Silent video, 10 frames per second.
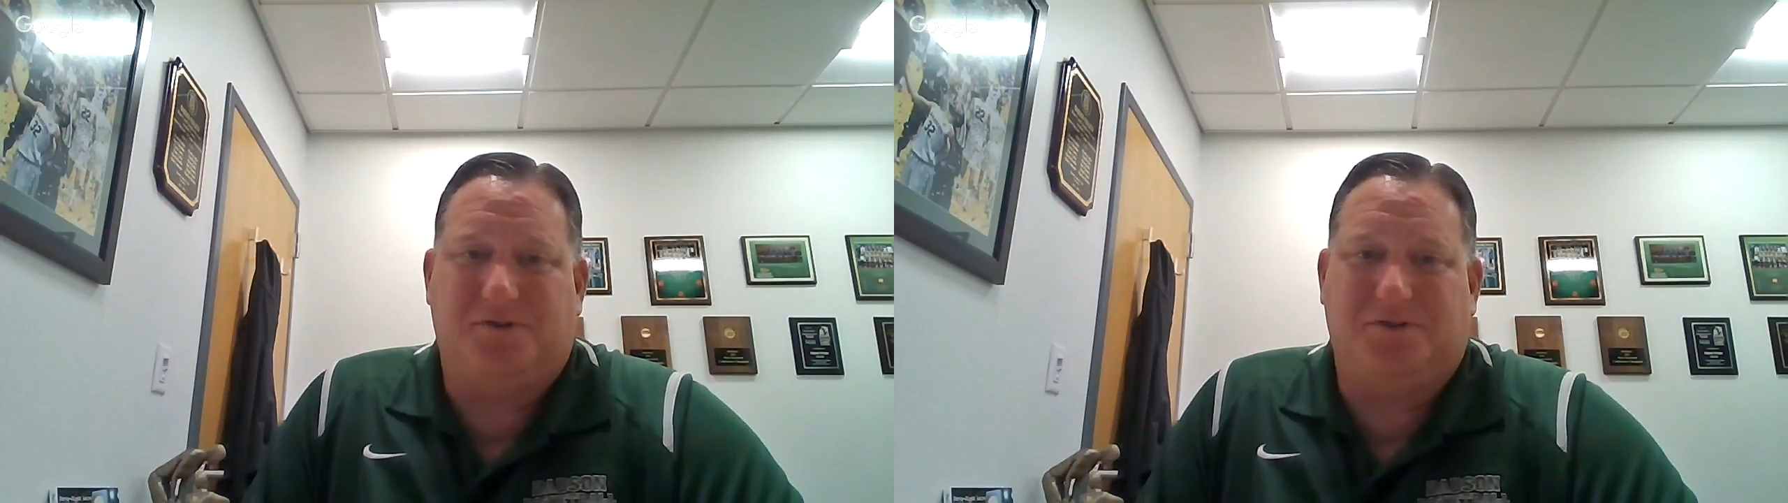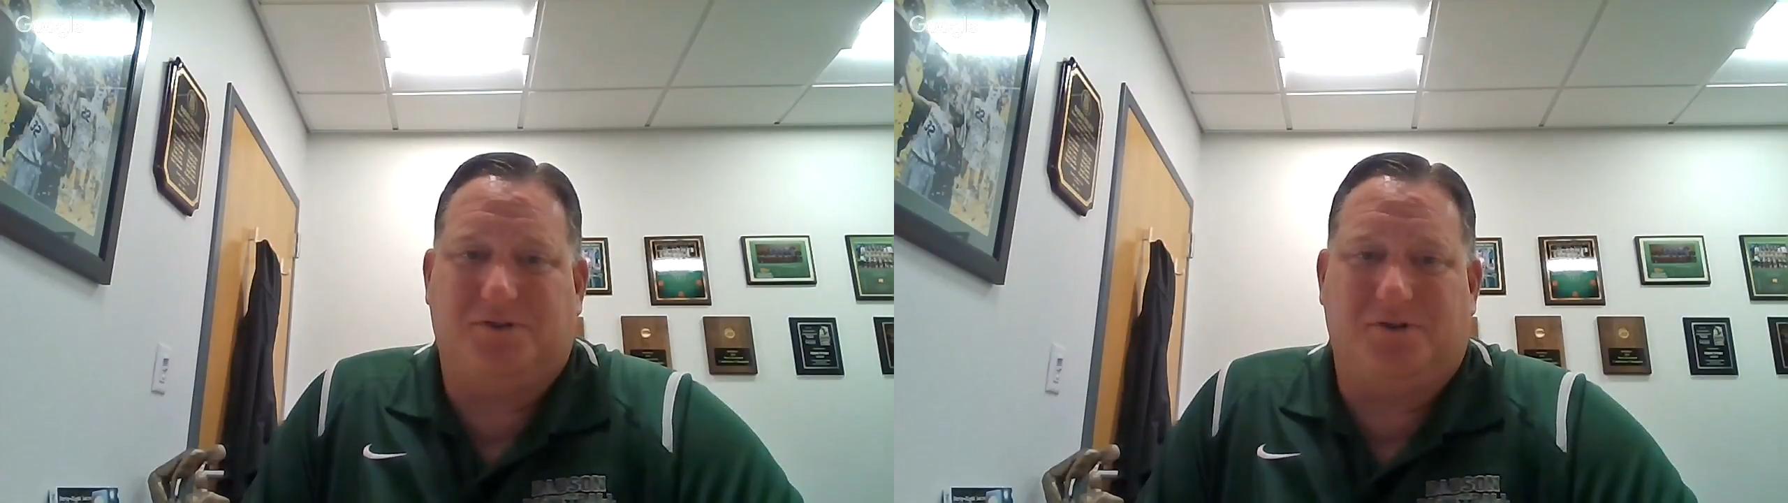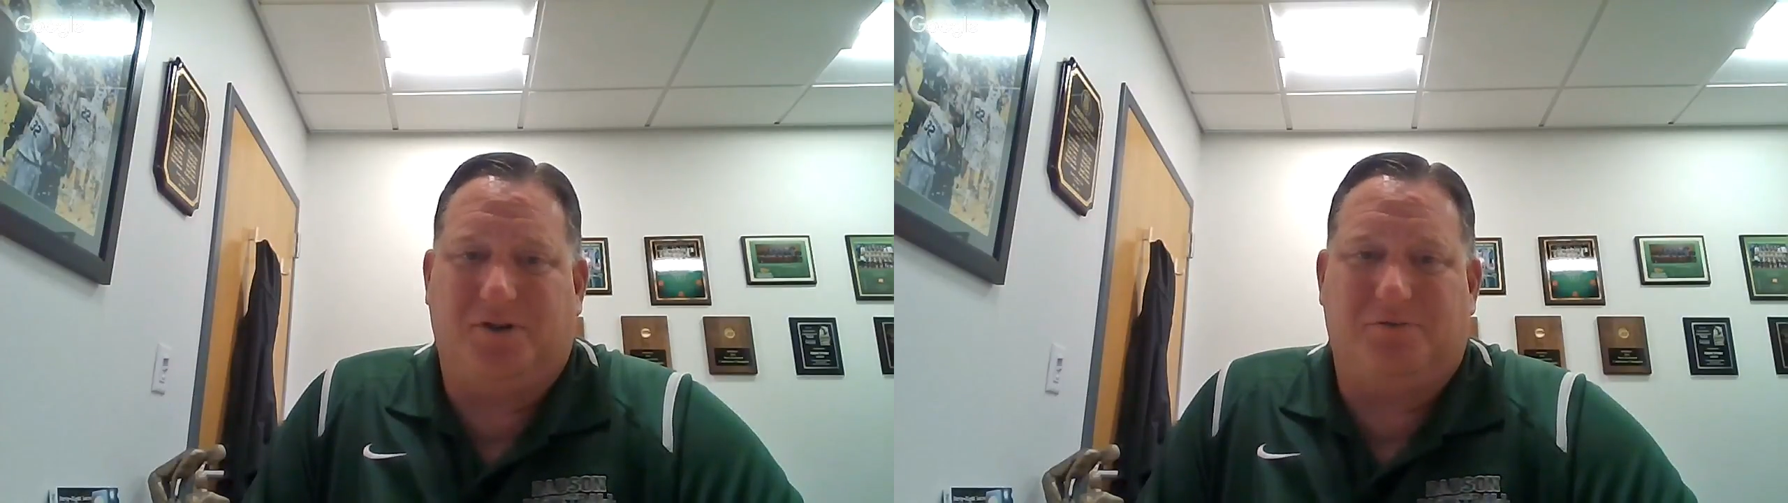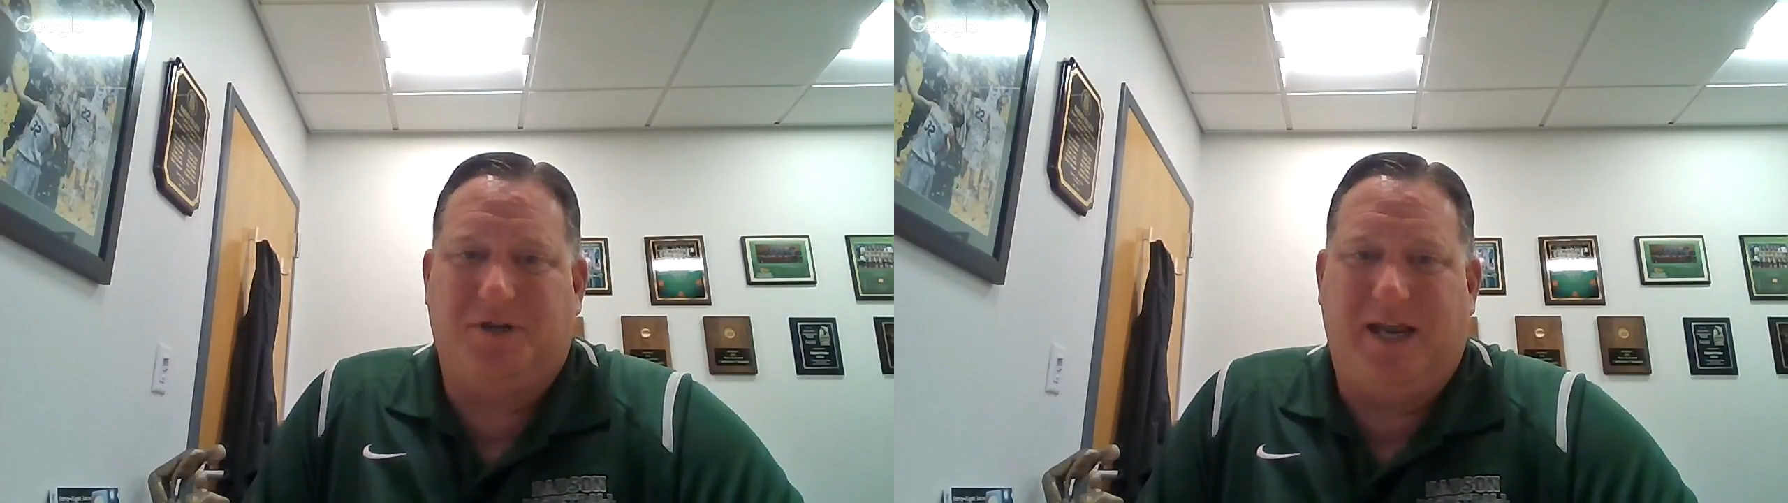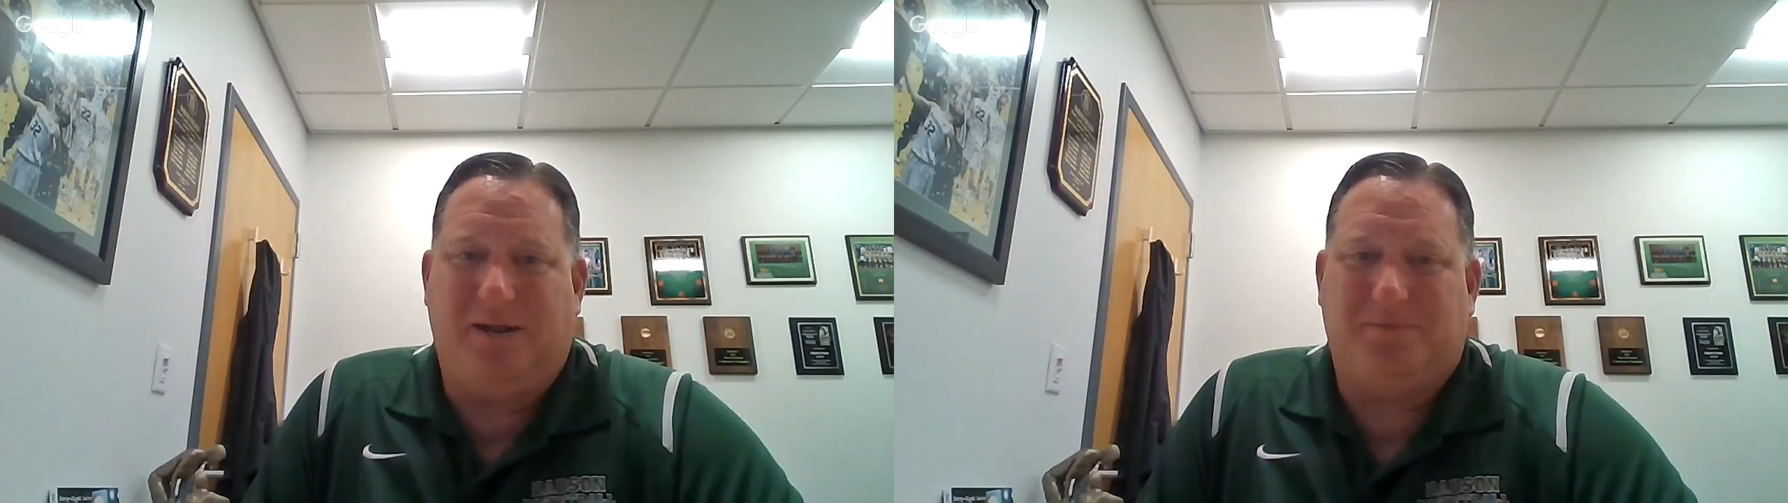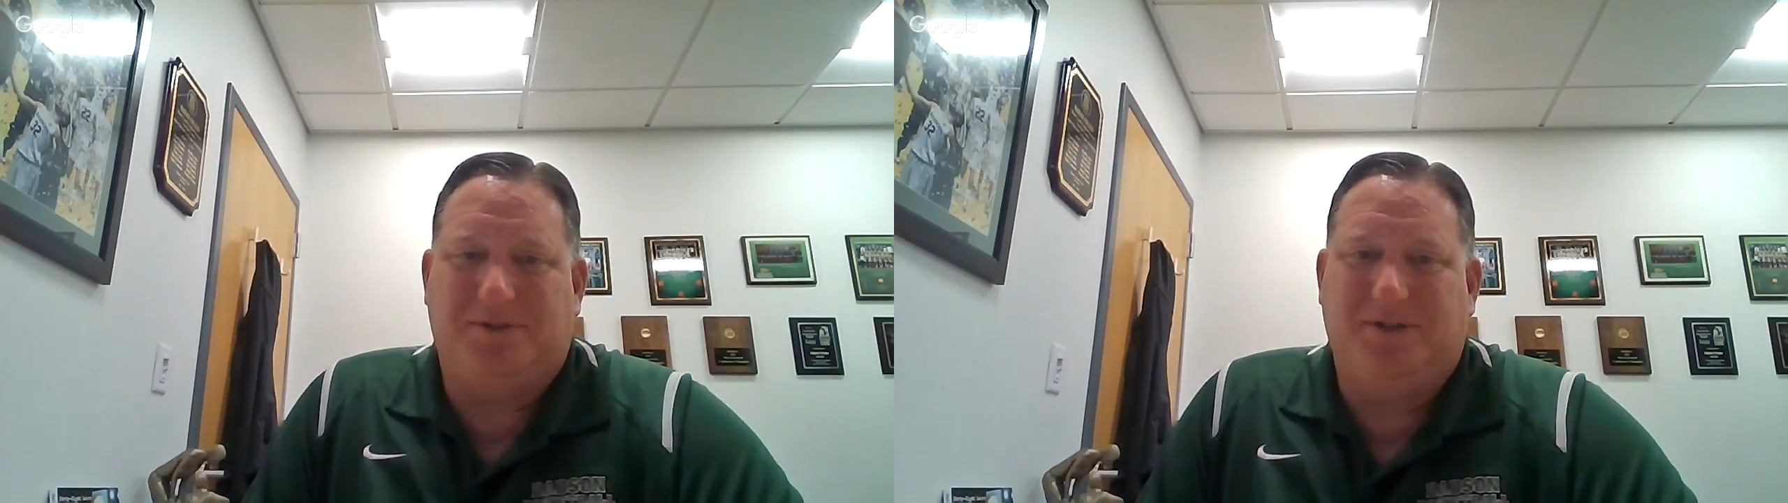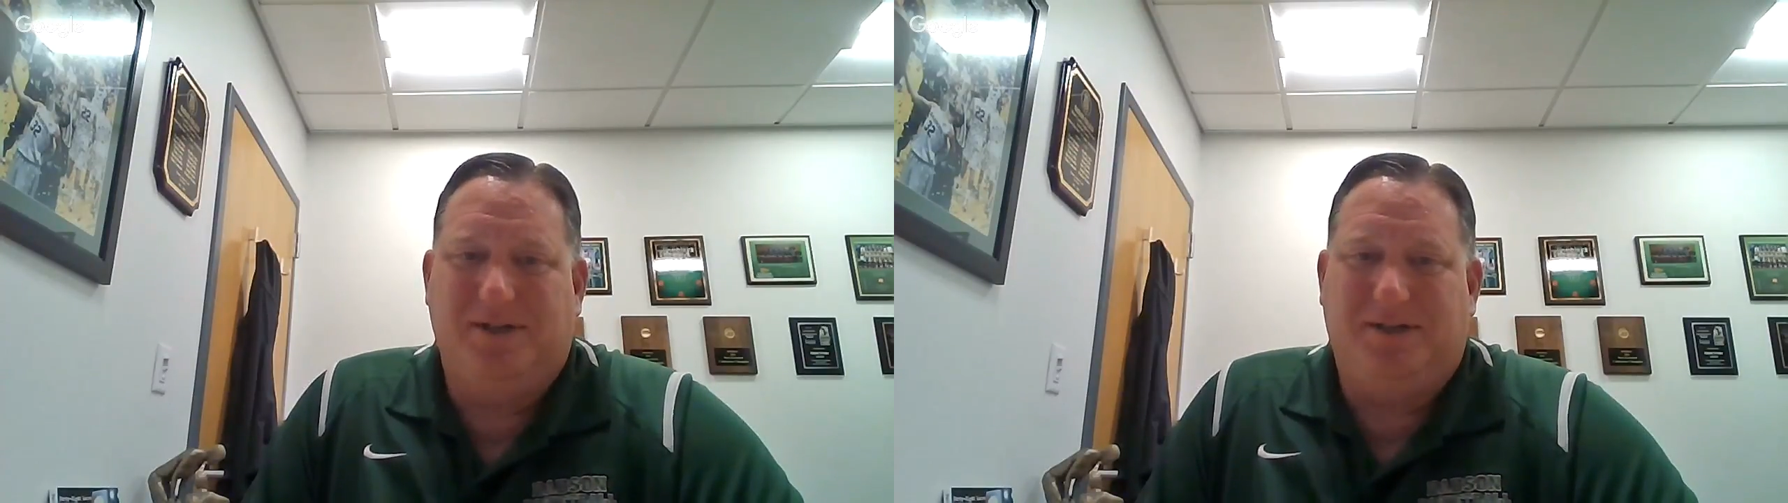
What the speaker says: versus 33 games.